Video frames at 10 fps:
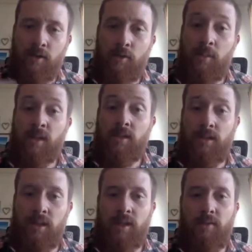So
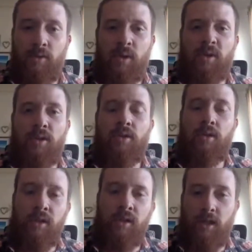it's giving you an
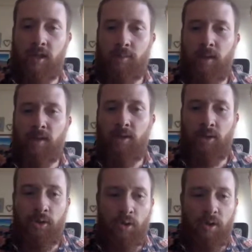additional insights based
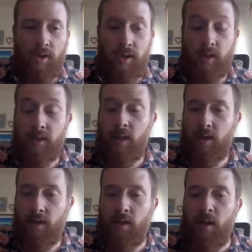on your existing data.